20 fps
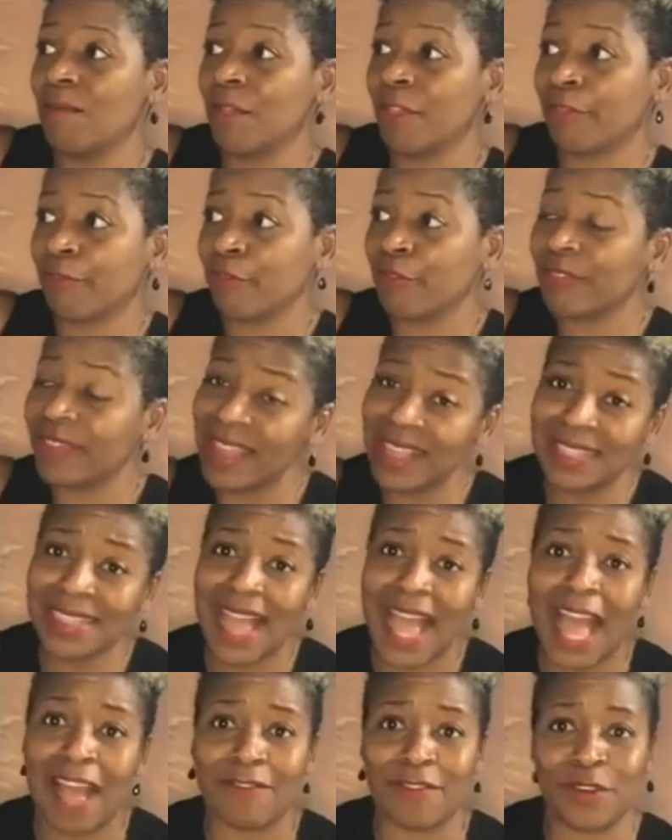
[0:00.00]
through this
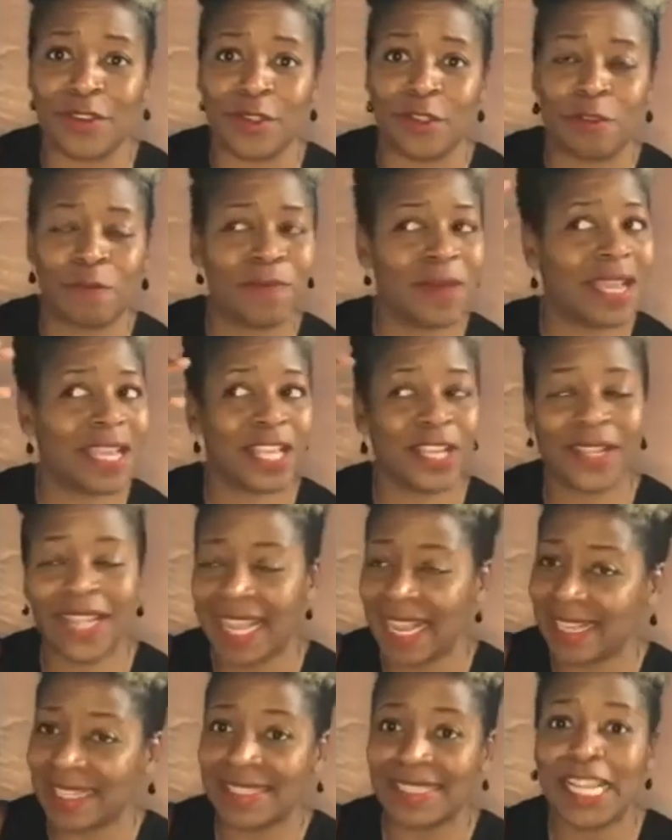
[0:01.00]
avenue, but you
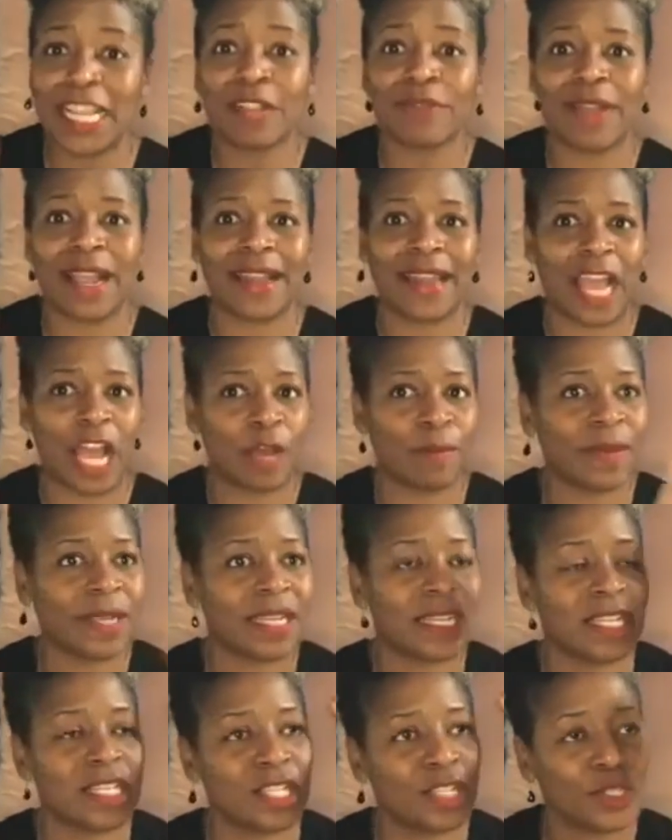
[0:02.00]
can't see it right now
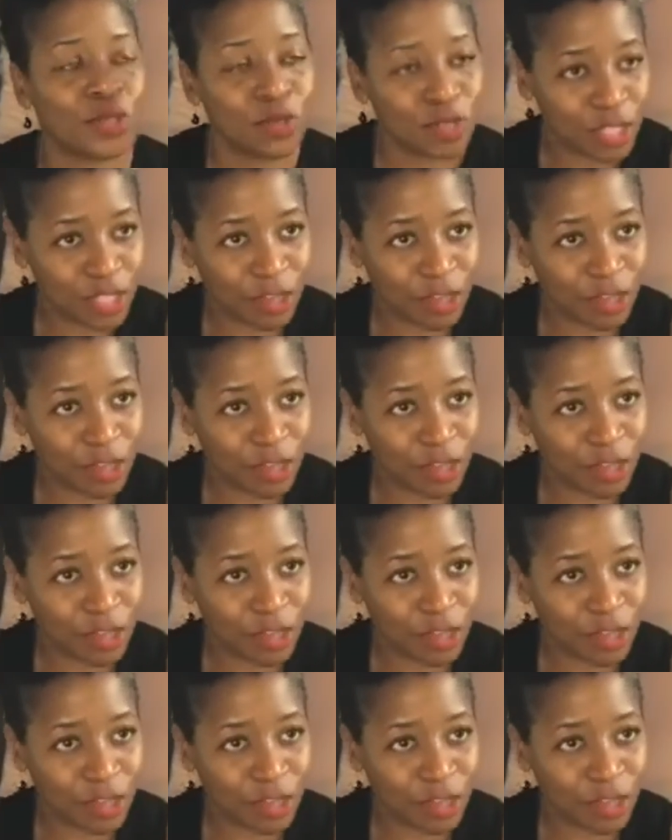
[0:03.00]
because you're so